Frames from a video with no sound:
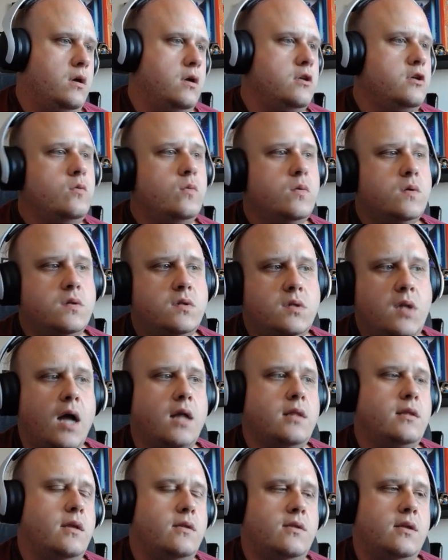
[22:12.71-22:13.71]
you were
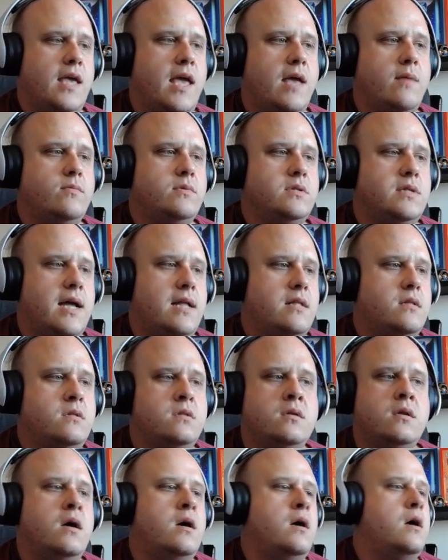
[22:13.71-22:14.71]
done, and the game was like,
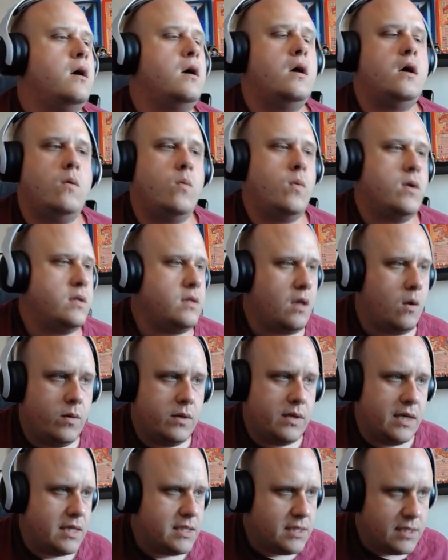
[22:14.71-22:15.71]
nah, we're done
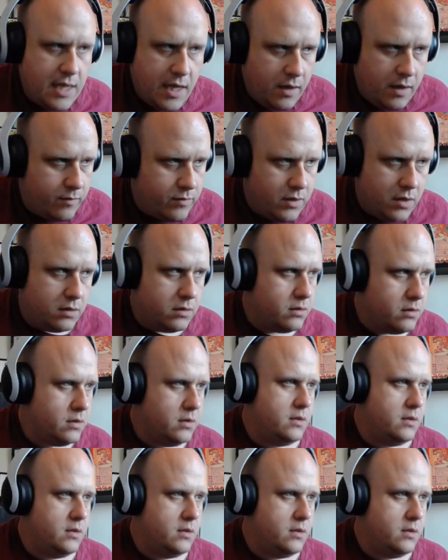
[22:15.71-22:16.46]
when I say I'm done.